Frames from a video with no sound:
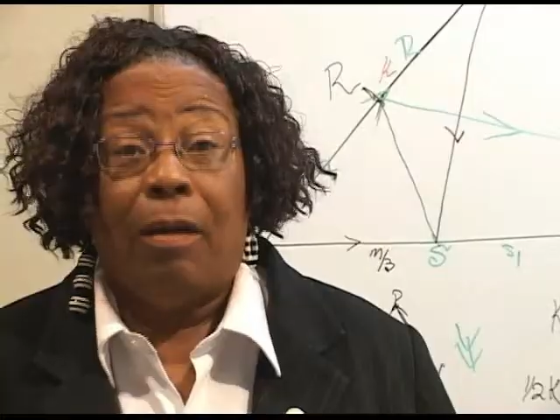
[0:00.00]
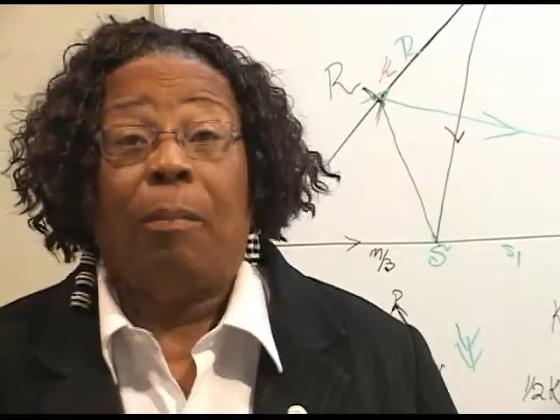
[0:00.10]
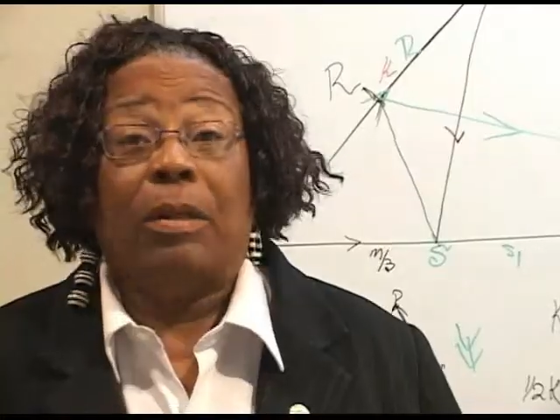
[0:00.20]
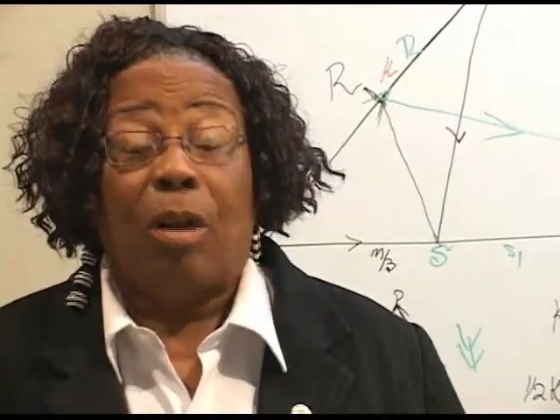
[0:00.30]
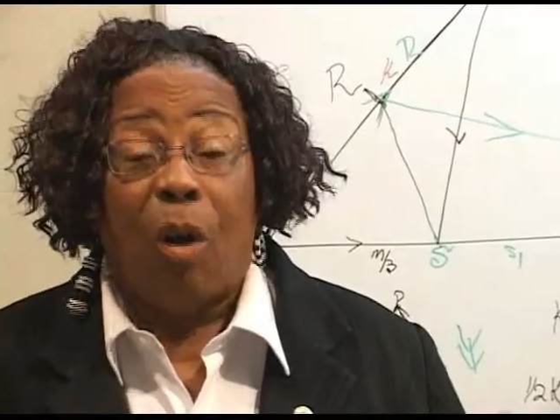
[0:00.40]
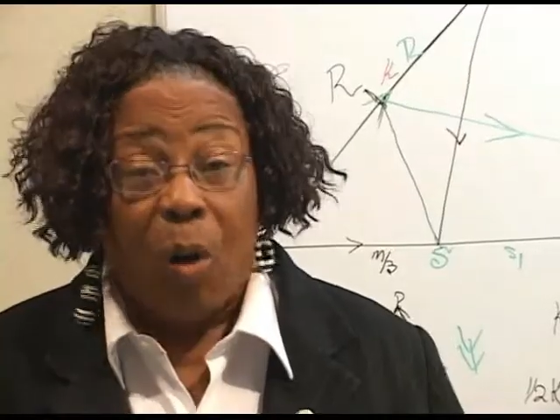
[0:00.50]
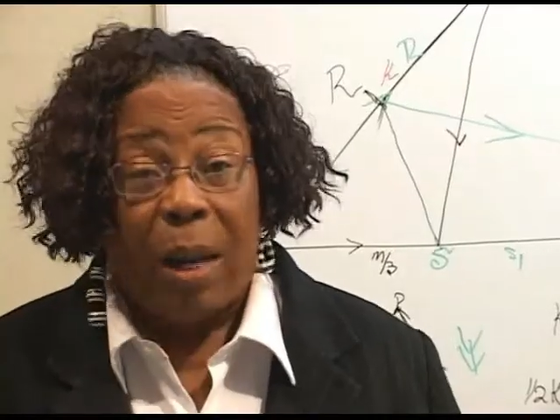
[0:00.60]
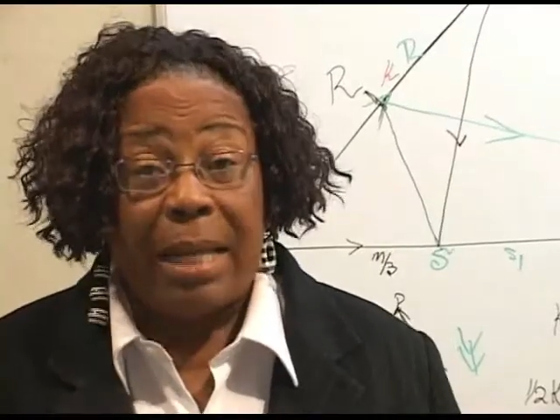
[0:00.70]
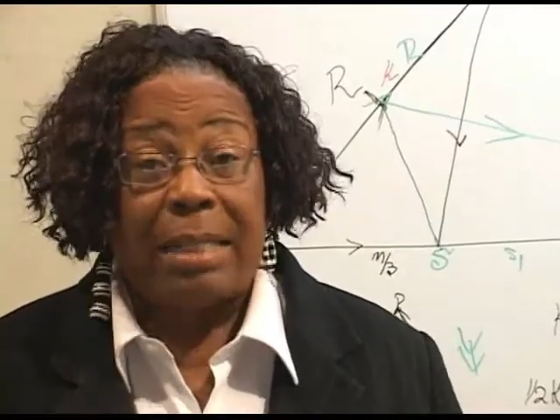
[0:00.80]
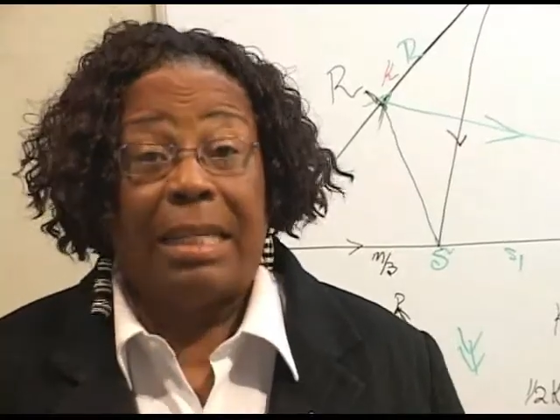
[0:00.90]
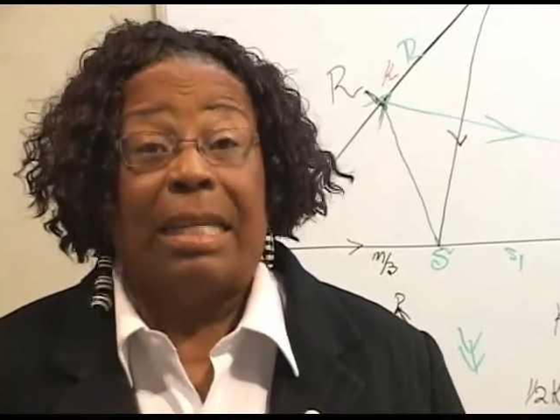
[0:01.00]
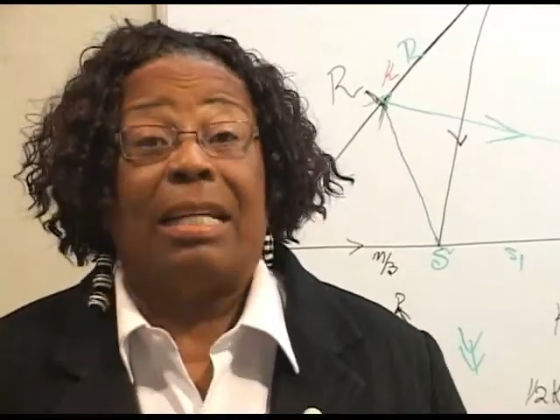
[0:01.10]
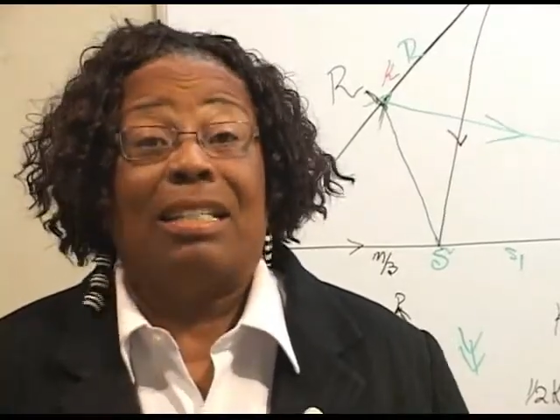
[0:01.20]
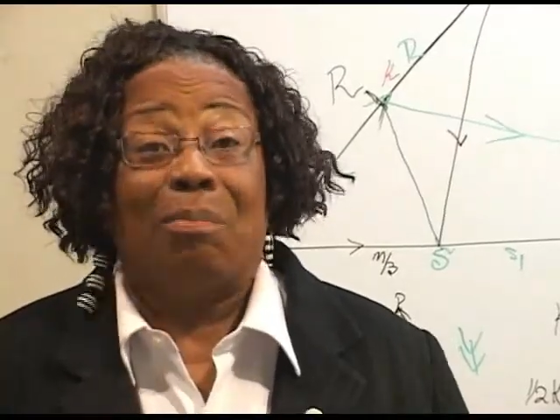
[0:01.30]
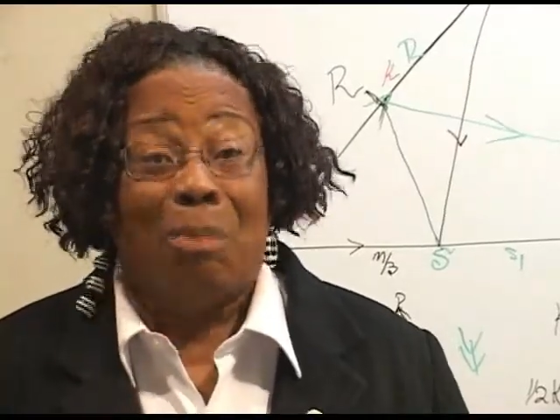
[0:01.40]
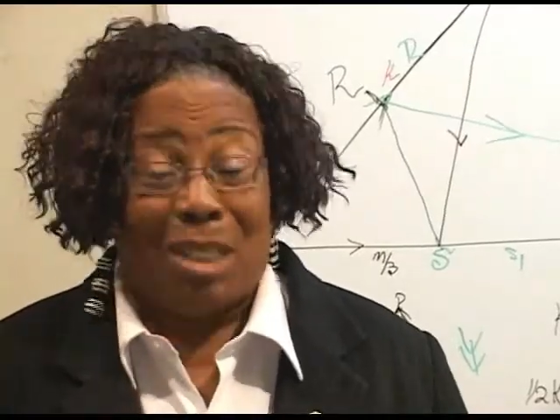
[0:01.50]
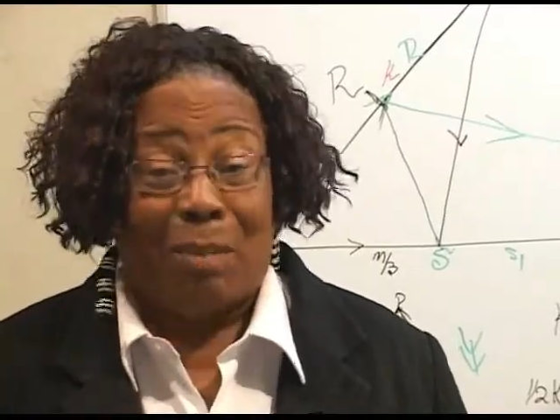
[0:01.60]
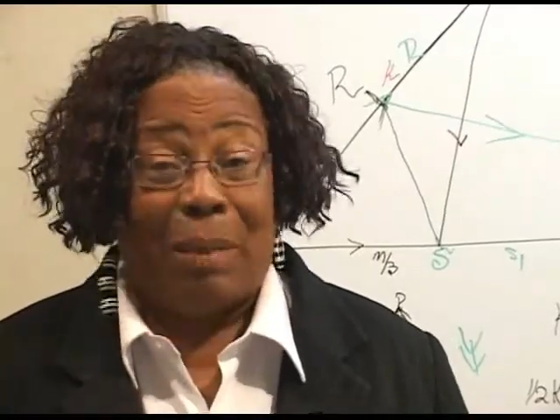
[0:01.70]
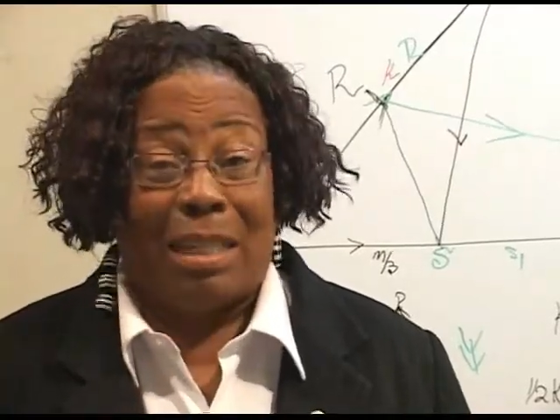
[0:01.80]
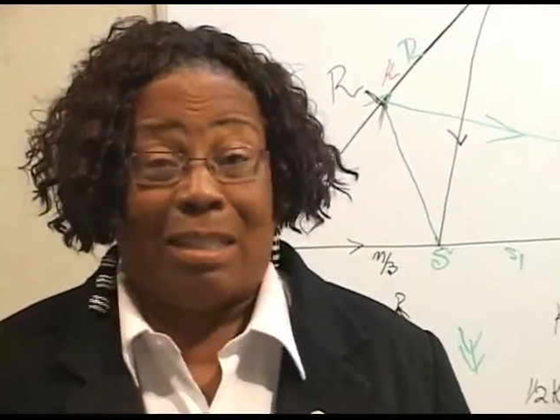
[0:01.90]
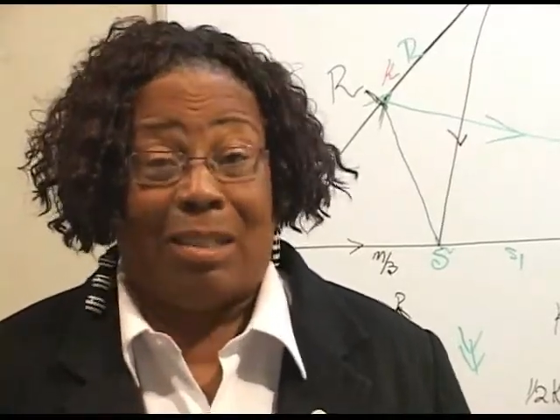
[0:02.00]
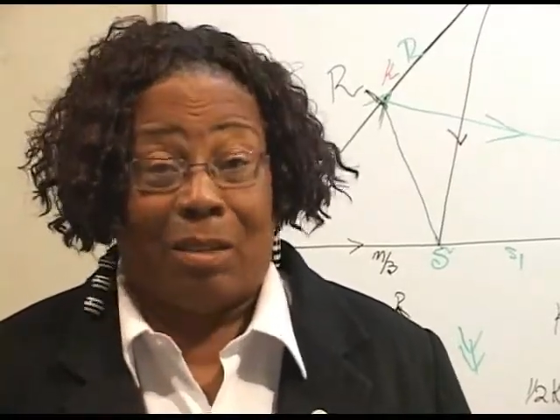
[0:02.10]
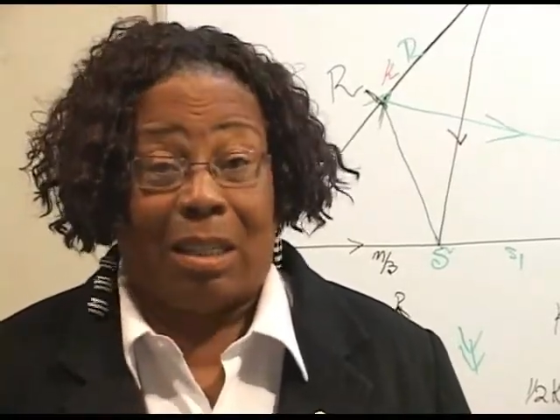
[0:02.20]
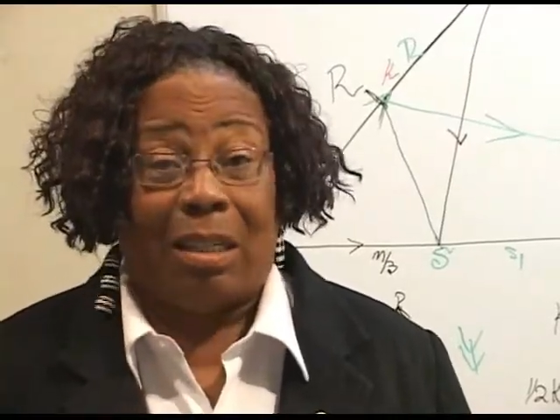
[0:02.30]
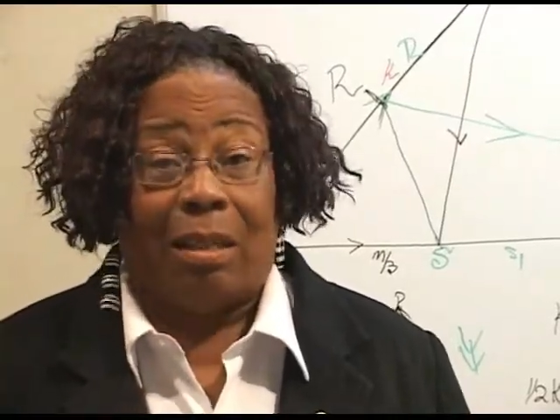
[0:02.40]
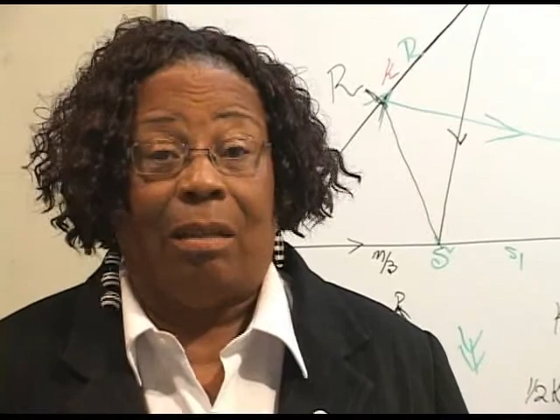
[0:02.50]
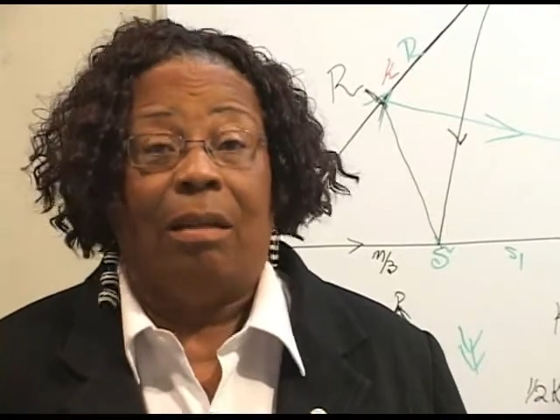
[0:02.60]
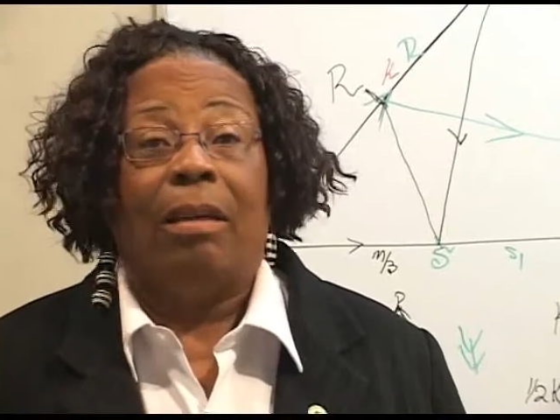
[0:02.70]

But all Antiguans must make certain